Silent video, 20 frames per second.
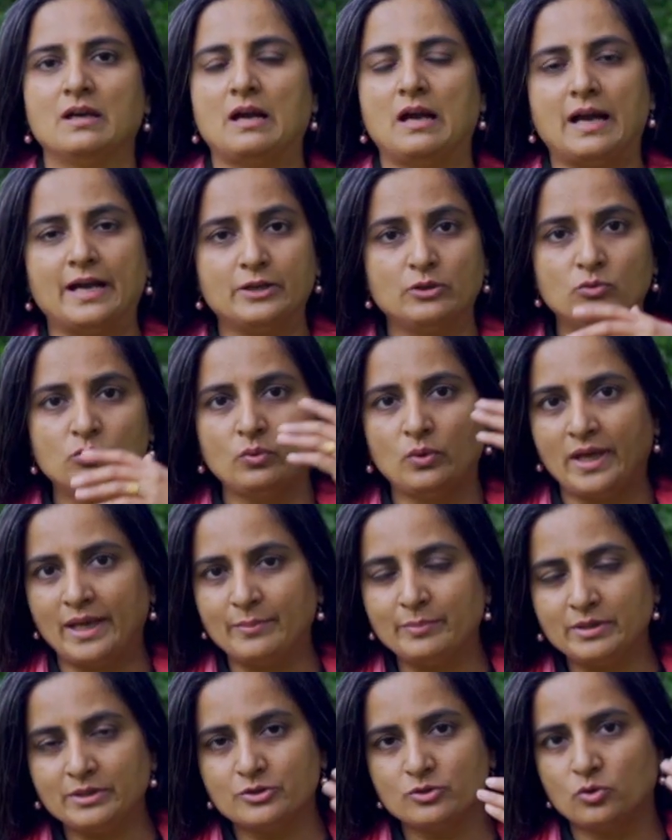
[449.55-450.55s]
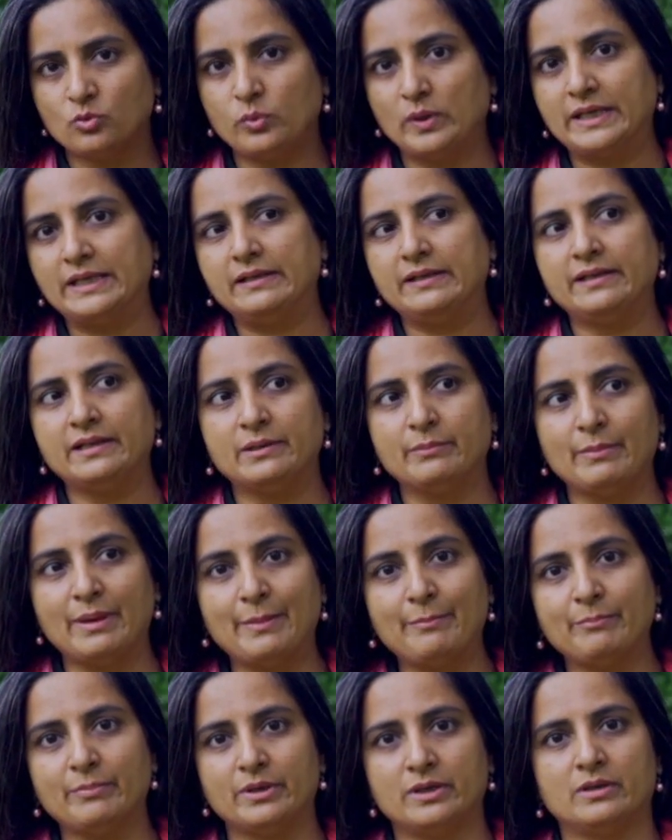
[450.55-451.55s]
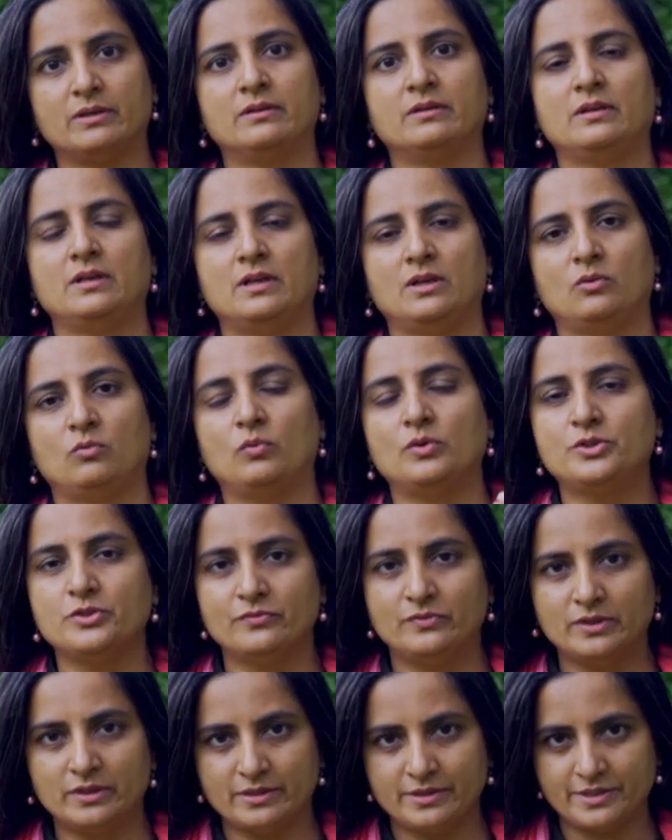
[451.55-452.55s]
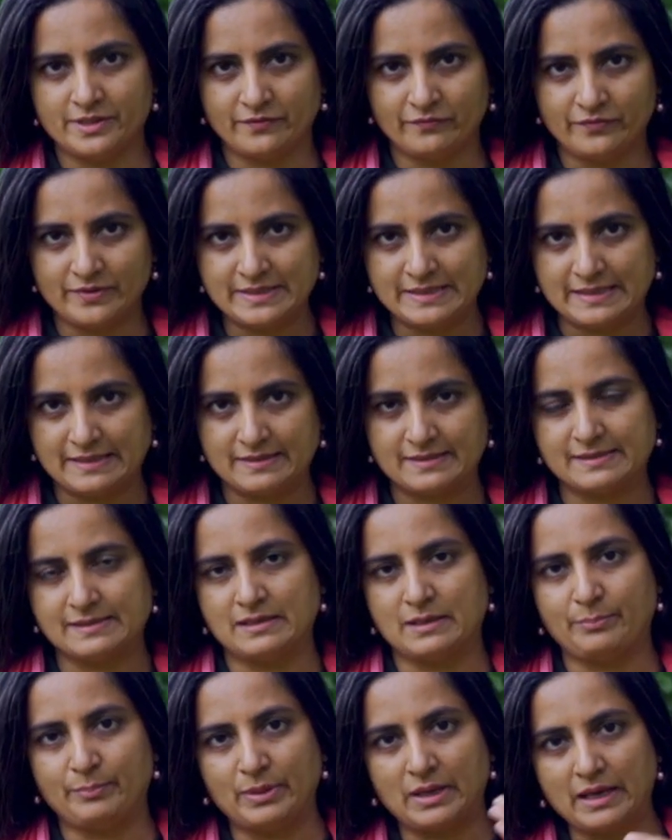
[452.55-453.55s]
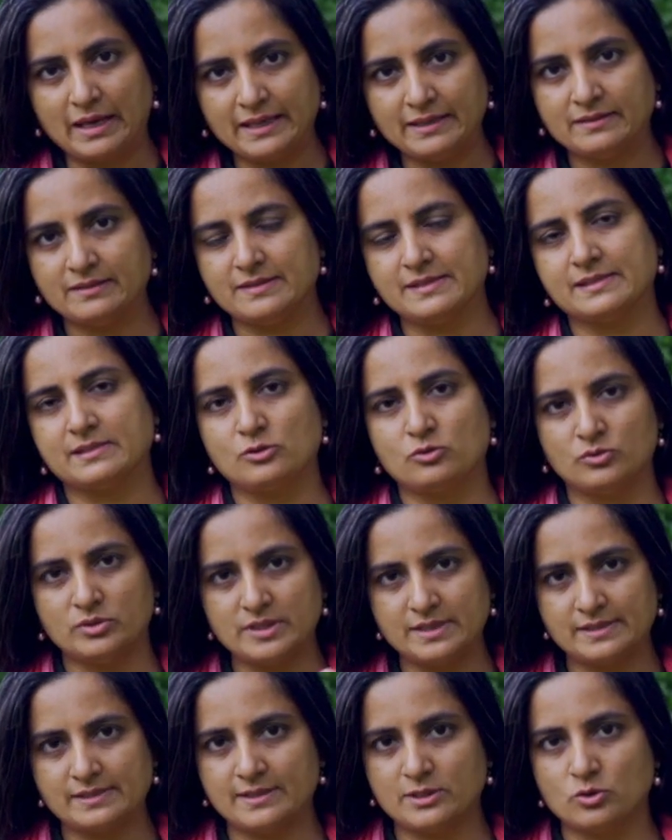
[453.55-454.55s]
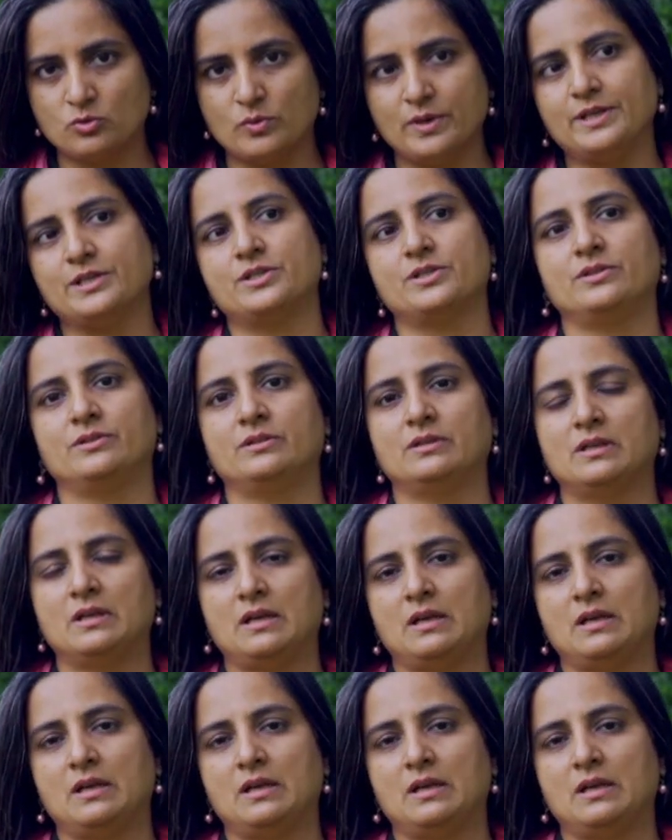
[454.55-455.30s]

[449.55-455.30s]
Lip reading: are you able to quickly remember what you've learned in physics and apply this to this situation,